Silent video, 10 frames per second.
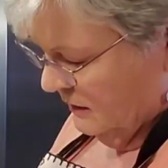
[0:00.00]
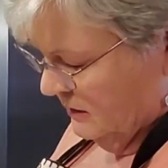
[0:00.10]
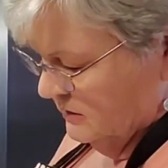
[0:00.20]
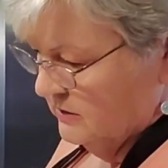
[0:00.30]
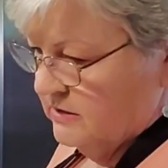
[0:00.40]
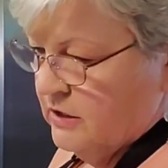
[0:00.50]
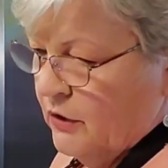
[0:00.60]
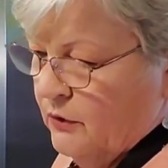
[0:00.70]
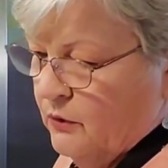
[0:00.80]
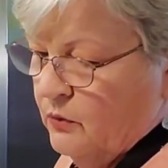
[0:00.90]
and then
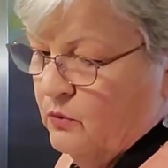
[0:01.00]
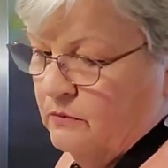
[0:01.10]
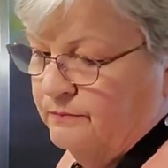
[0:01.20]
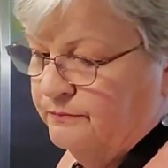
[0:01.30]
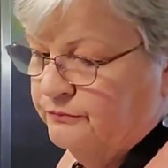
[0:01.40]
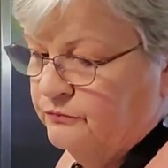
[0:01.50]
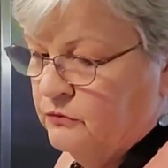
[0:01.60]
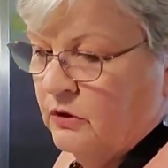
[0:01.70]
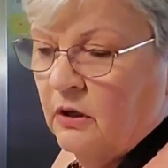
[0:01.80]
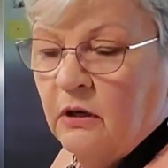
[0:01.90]
sometimes I make it
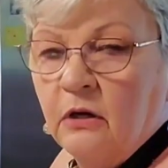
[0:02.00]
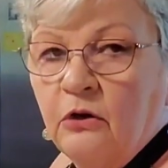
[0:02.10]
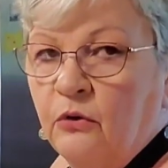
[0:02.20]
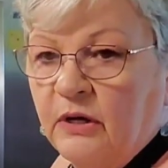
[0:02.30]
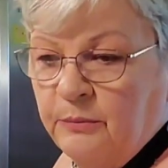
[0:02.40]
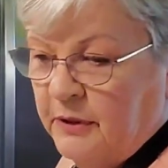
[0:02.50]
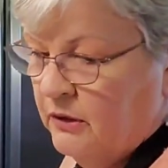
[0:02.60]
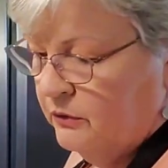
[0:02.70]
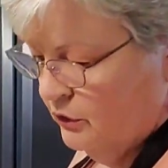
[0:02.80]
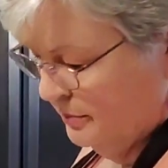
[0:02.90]
where
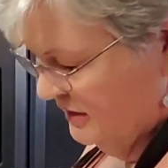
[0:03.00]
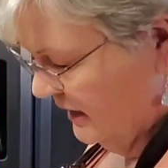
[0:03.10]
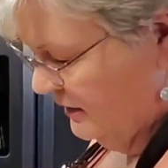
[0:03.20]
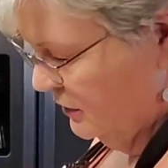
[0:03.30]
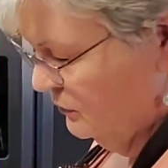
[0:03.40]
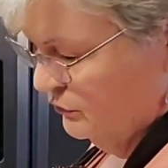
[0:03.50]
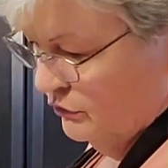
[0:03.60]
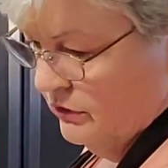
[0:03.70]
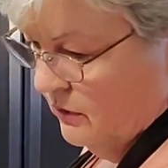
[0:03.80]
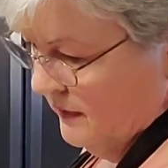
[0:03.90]
I peel the
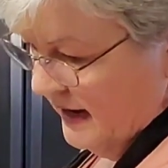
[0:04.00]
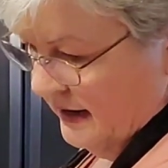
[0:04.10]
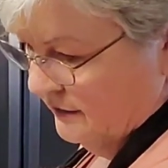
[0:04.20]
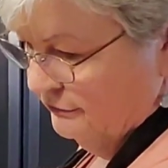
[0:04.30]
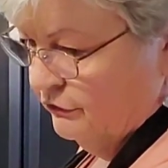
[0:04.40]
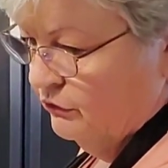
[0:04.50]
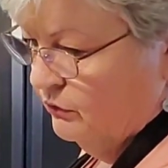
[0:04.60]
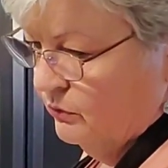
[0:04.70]
skins off.